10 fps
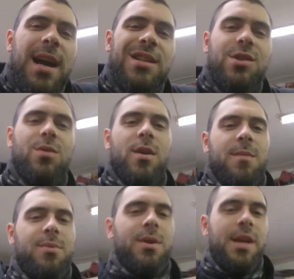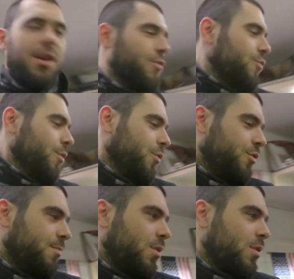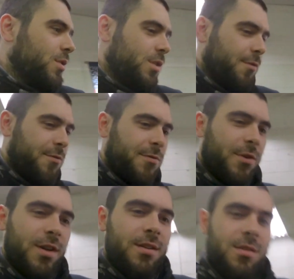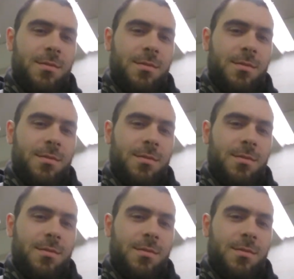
I do wanna put in intrusion bars in the front.